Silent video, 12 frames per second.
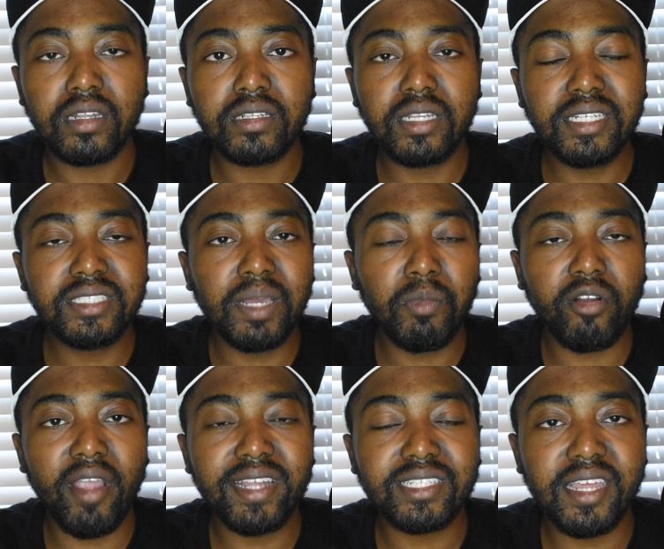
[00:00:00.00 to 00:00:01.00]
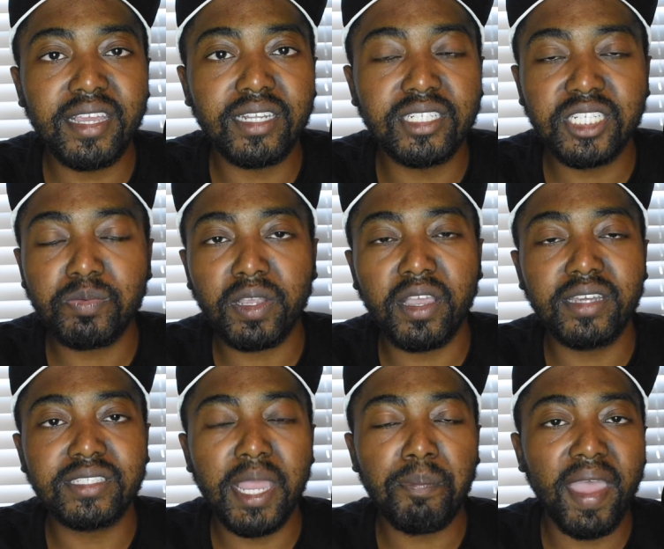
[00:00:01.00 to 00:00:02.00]
These Democrats think that just because
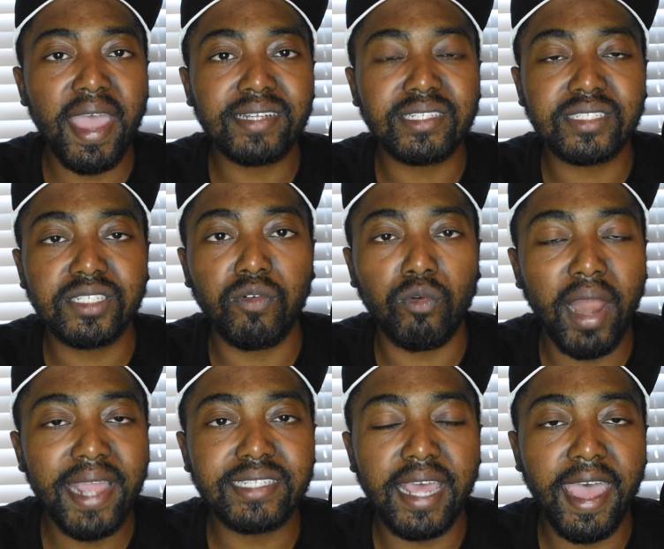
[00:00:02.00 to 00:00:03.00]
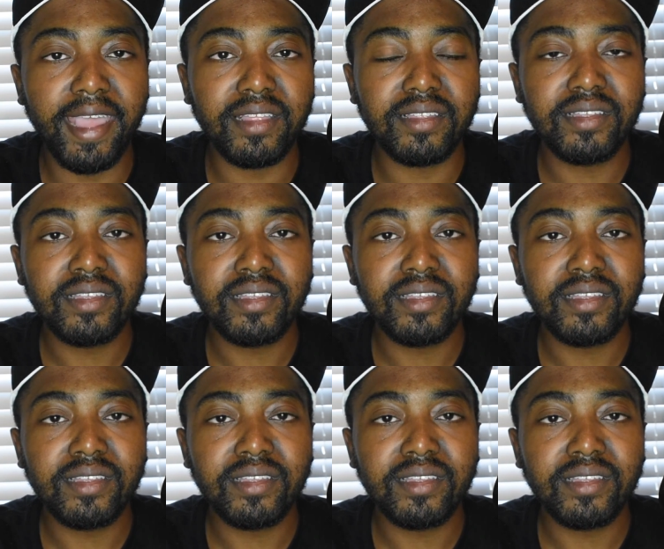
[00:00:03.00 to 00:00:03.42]
they passed the Civil Rights Act,